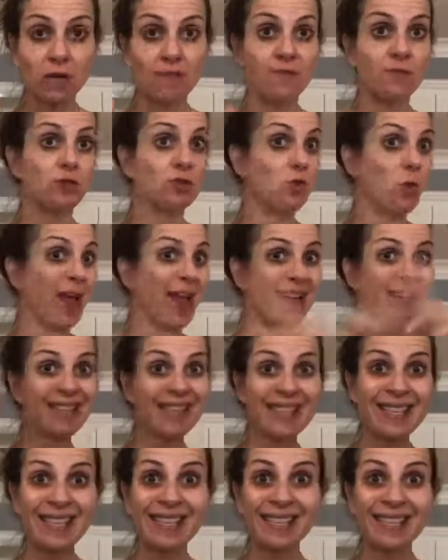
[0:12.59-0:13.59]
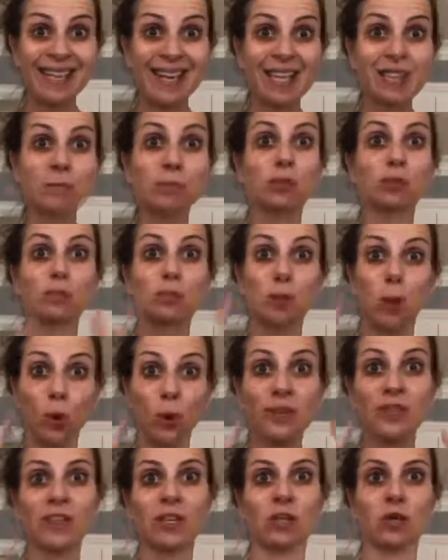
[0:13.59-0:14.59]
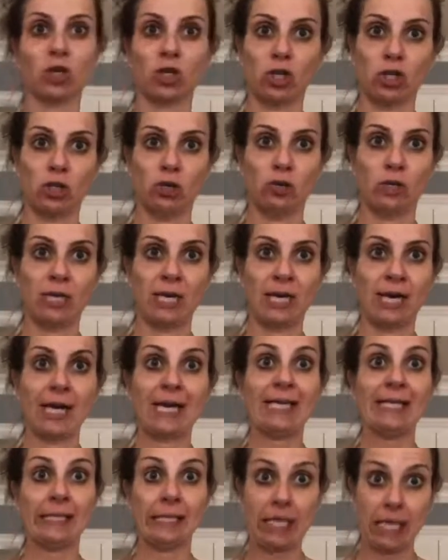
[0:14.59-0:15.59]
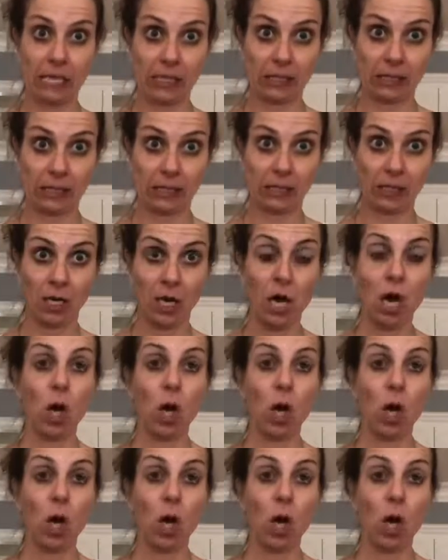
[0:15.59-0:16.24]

If you do anything today, the most important thing you're gonna do today is this.